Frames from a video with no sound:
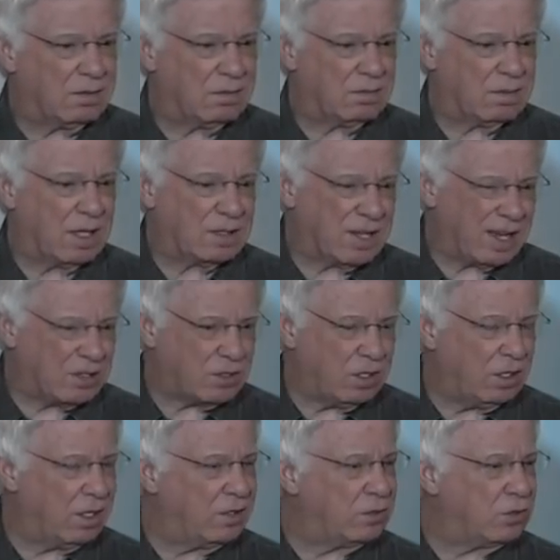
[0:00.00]
That's actually
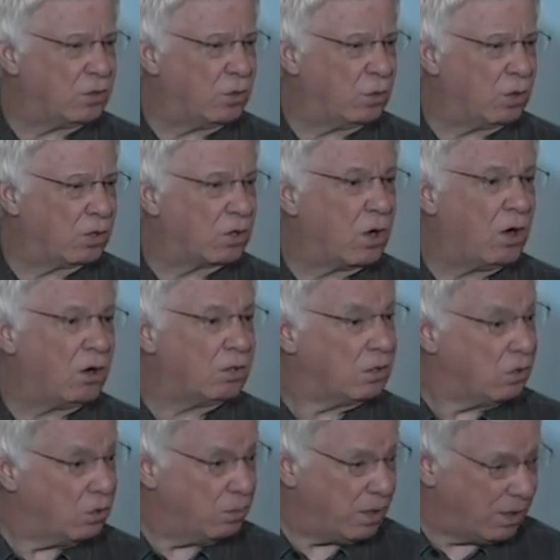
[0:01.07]
linked to a word called
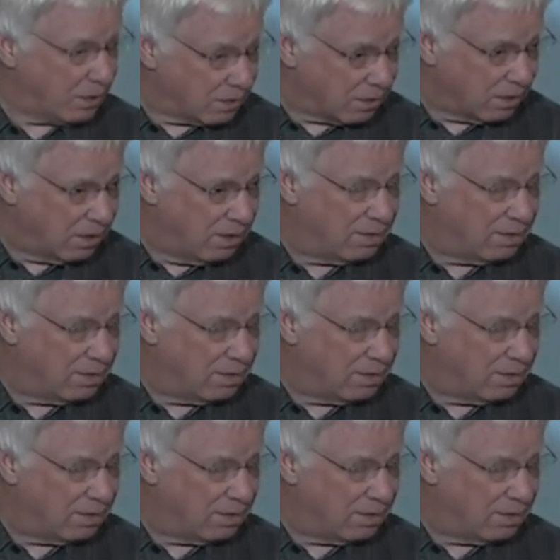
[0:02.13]
humility,